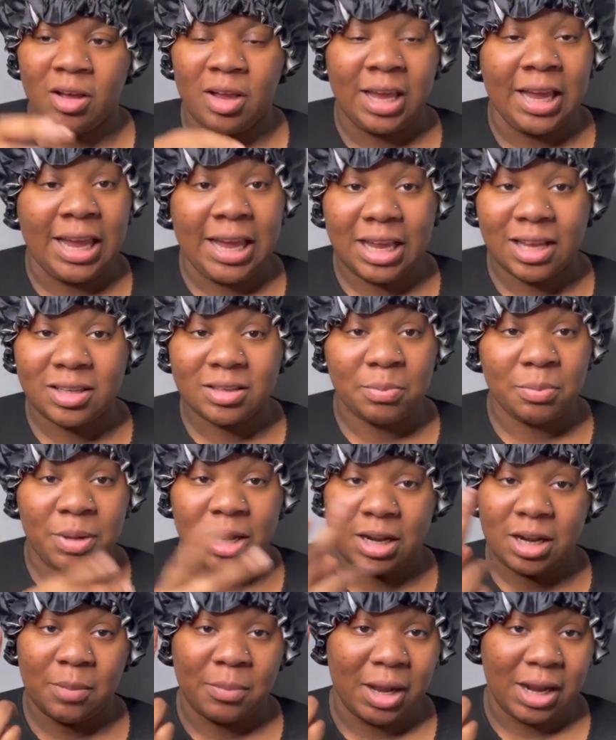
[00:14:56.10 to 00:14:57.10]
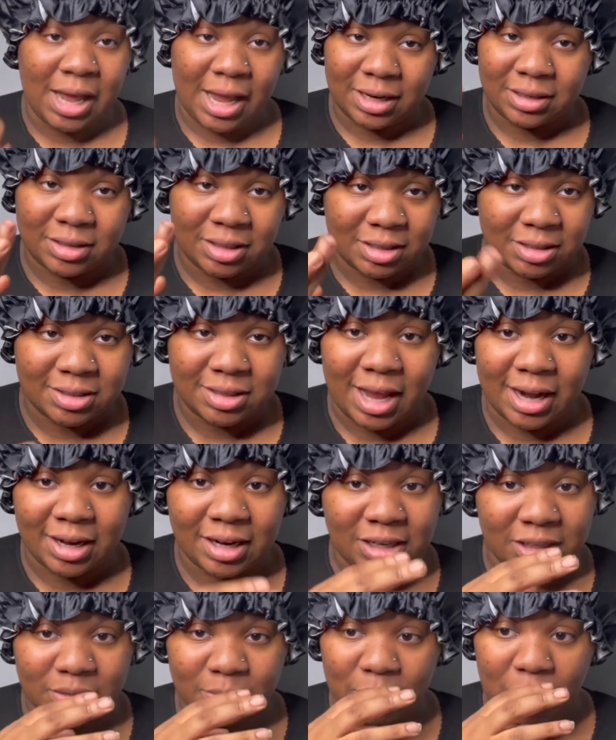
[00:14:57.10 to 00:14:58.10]
Me and him are like this. Like,
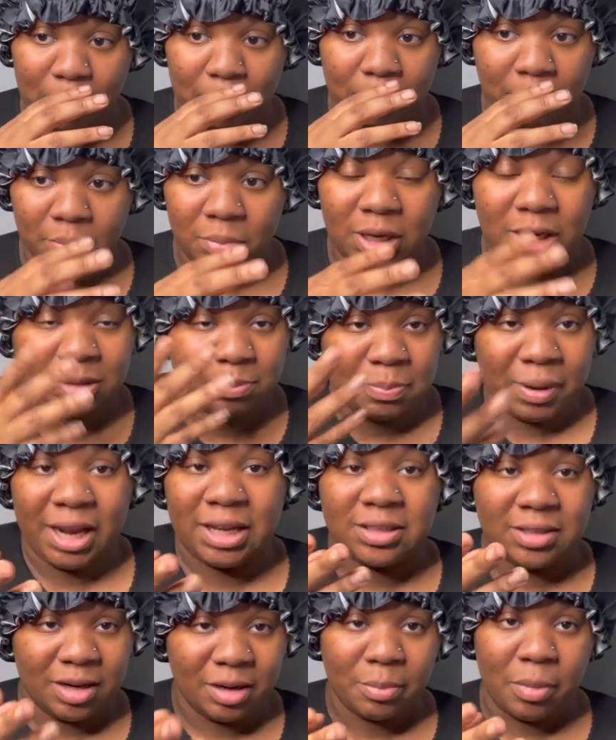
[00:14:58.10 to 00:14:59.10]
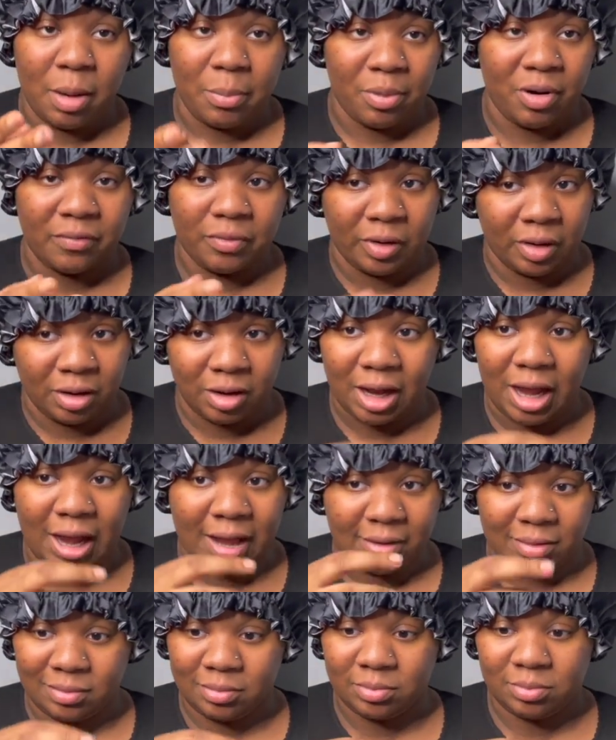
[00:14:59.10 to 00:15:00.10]
he's basically my brother.
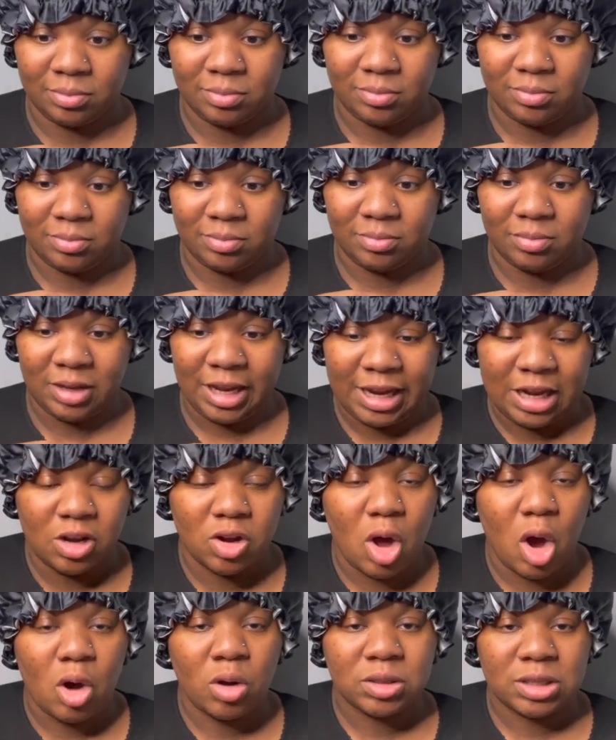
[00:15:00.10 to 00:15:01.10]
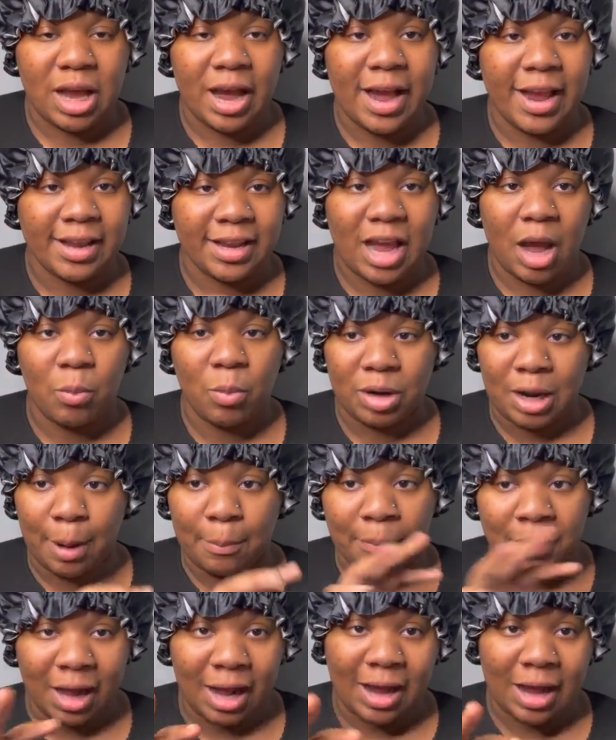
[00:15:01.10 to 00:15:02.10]
And he knows how I am when I
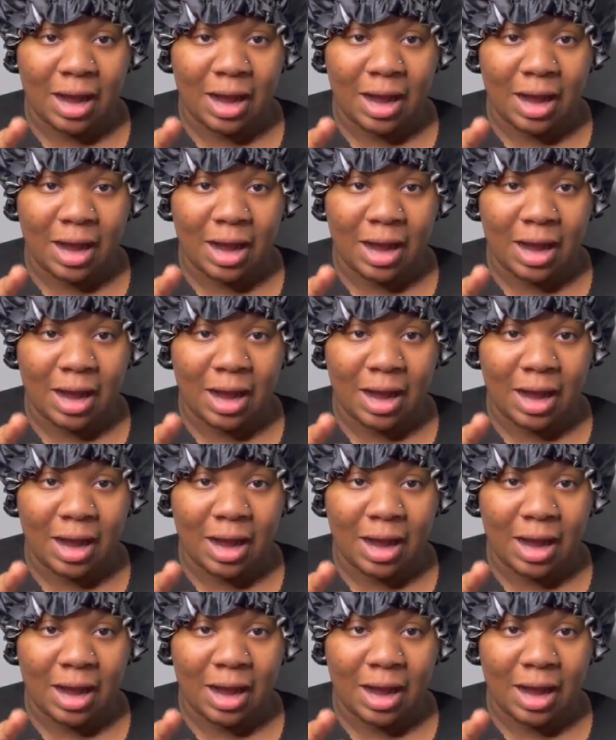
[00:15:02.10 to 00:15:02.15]
black